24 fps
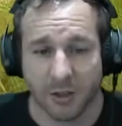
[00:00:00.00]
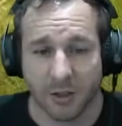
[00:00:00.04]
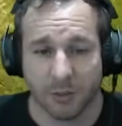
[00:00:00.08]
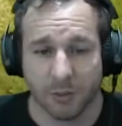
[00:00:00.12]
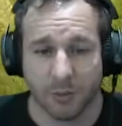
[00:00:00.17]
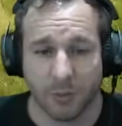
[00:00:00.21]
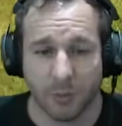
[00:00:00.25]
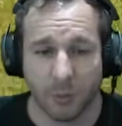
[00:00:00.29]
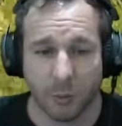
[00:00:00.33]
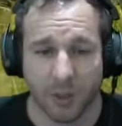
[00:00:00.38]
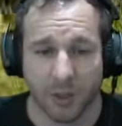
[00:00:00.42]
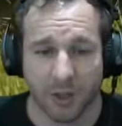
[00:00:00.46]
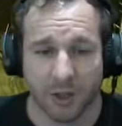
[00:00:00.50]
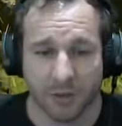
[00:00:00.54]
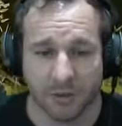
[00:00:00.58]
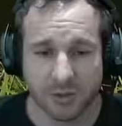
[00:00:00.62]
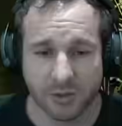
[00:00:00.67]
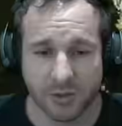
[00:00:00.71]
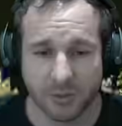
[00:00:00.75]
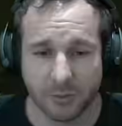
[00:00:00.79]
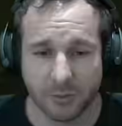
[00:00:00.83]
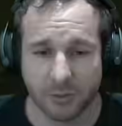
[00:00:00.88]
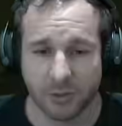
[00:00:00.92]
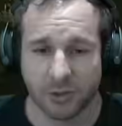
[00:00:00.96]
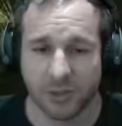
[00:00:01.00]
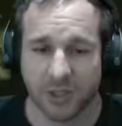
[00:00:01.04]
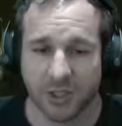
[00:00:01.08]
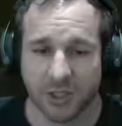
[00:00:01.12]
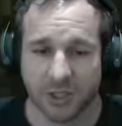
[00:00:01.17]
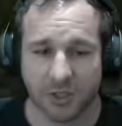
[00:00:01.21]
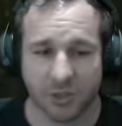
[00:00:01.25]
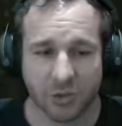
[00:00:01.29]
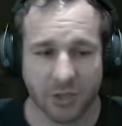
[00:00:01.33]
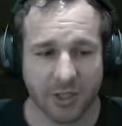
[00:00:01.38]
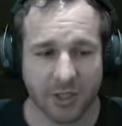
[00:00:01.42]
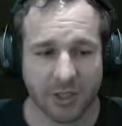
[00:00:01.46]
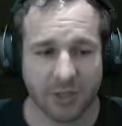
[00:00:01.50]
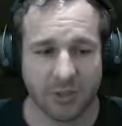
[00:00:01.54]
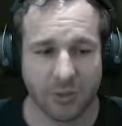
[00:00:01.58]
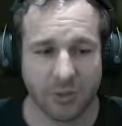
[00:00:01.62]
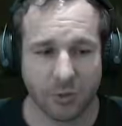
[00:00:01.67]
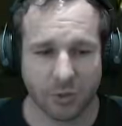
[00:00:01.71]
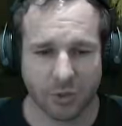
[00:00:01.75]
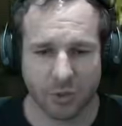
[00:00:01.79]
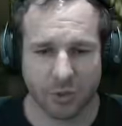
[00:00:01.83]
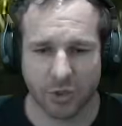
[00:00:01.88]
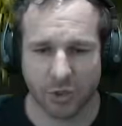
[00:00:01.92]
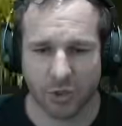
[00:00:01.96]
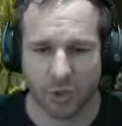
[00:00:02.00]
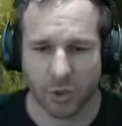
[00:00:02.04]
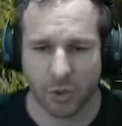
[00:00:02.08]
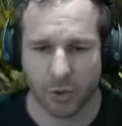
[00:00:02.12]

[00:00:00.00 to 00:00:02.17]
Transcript: But we're going to the bridge extract because I wanted to show